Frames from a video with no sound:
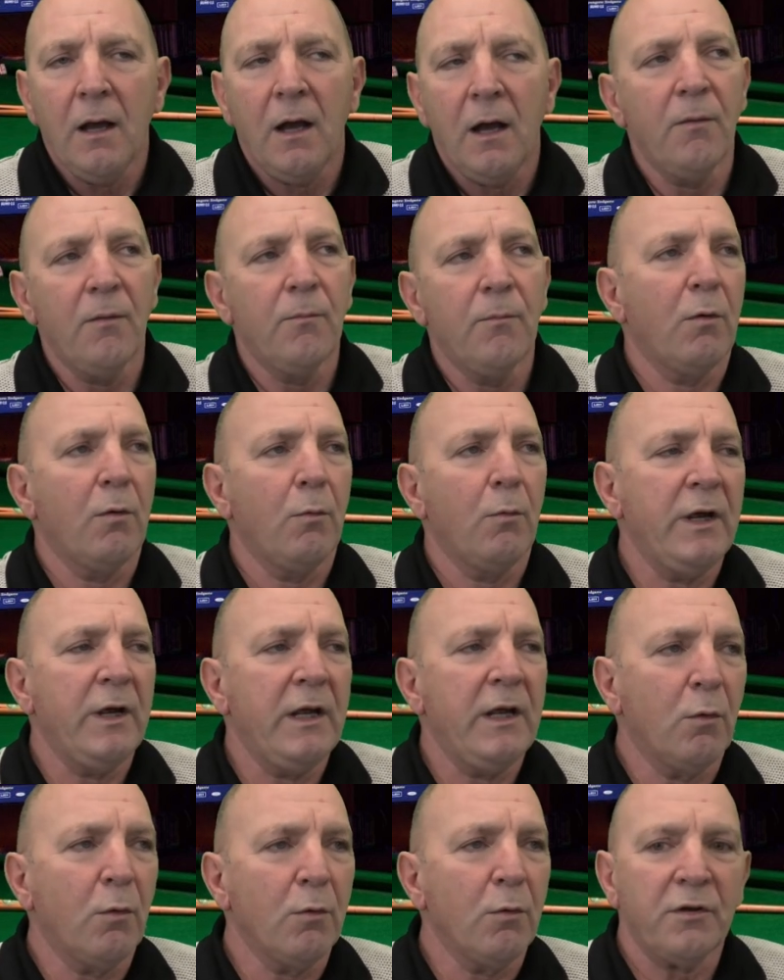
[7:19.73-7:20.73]
Um,
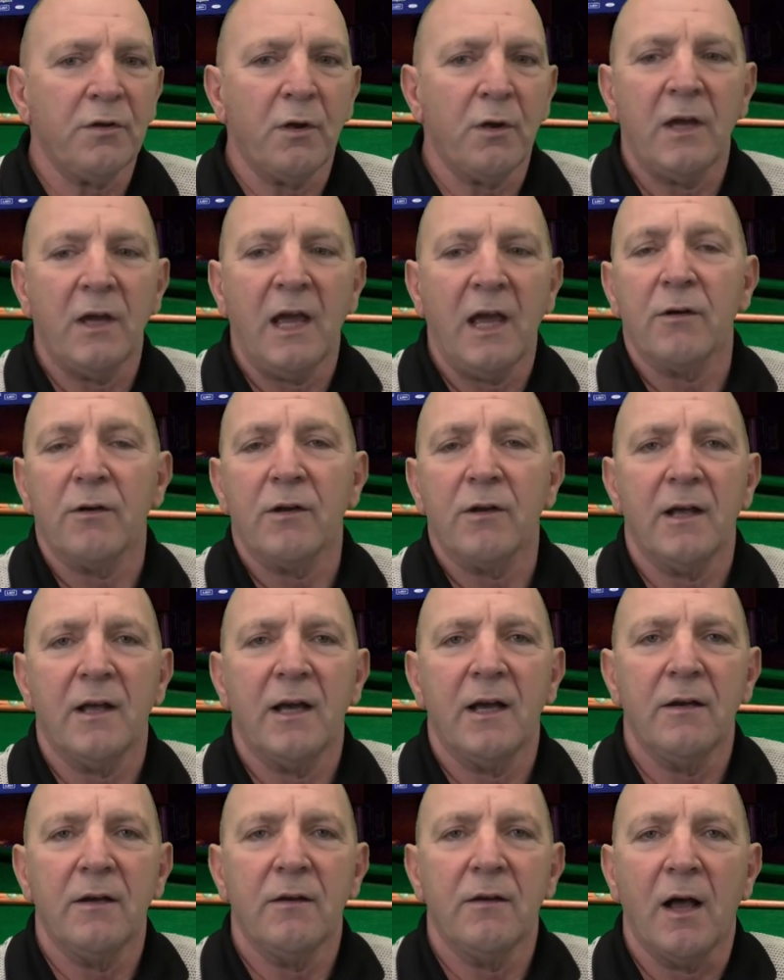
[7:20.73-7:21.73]
we also
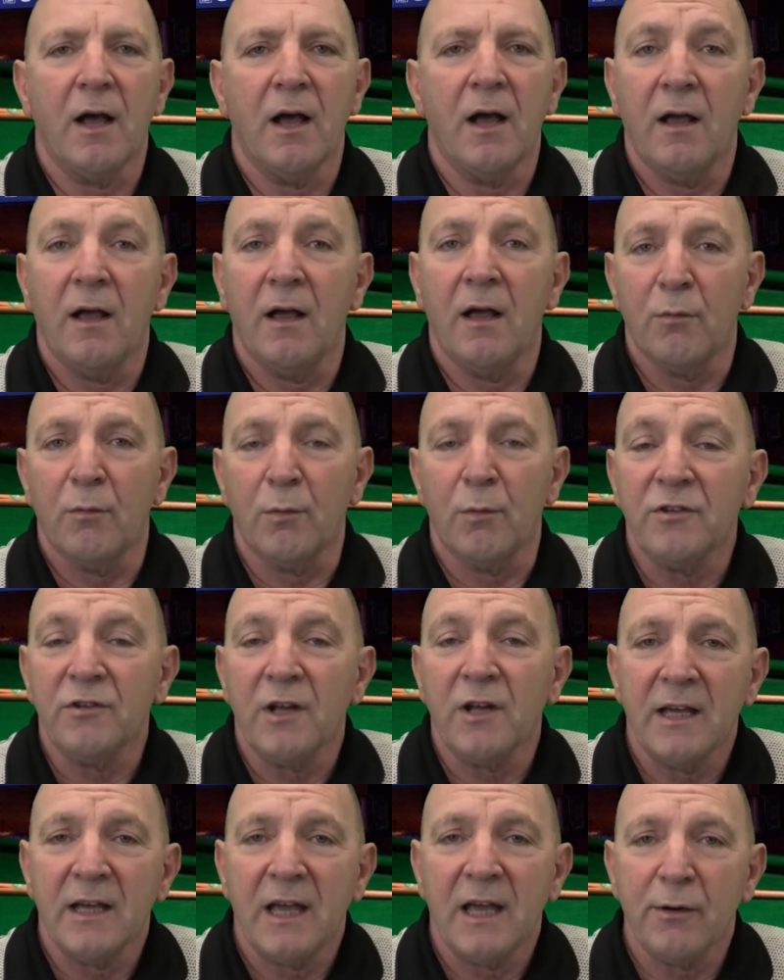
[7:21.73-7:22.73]
calculate, uh, we
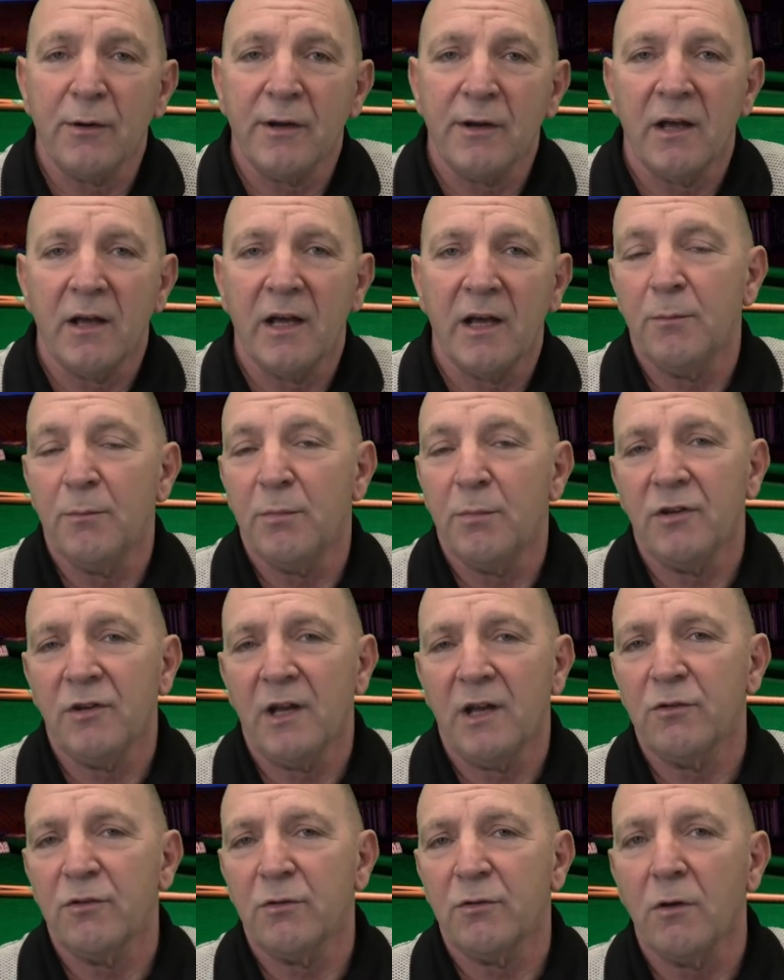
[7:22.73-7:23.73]
start calculating
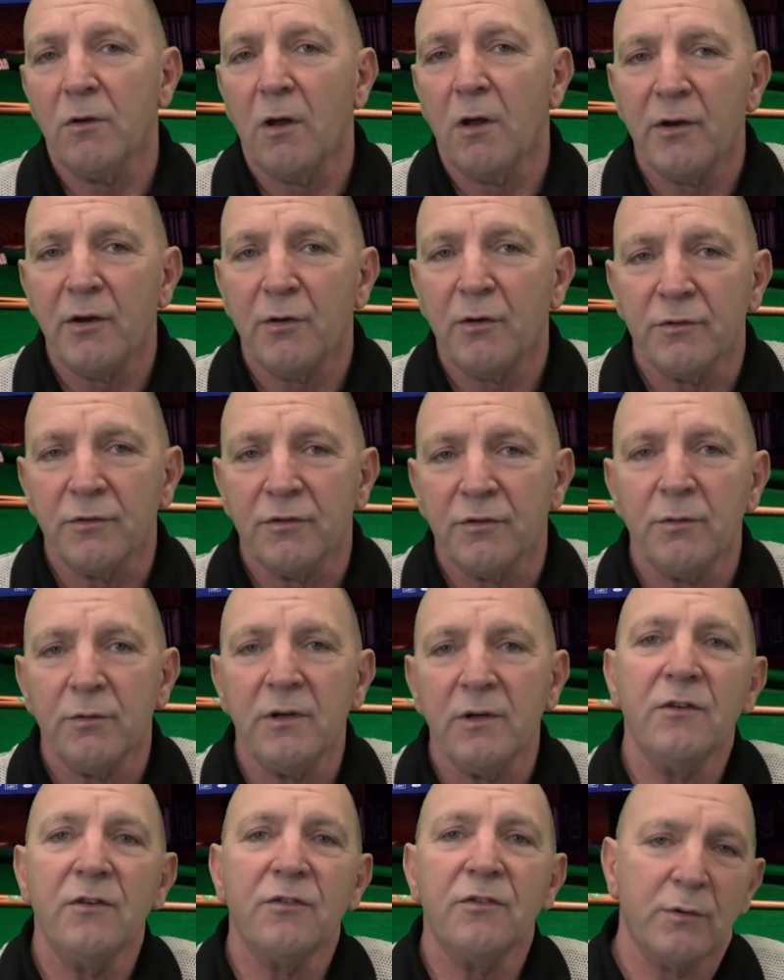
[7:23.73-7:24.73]
potential light on
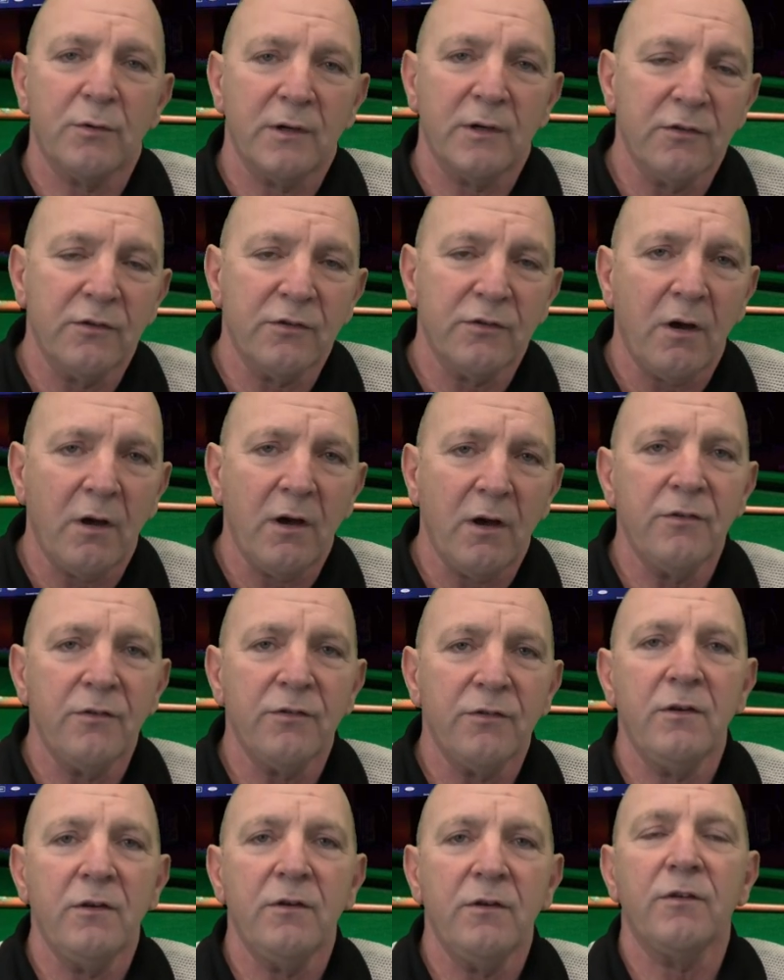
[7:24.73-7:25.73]
screen, screen
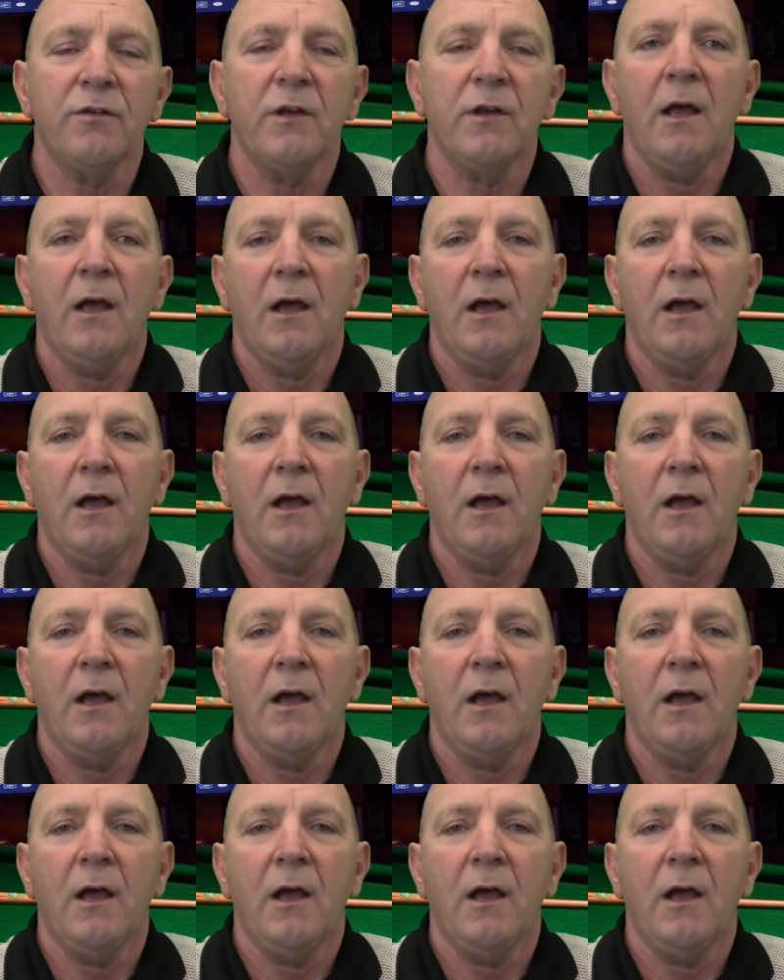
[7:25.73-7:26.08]
sizes,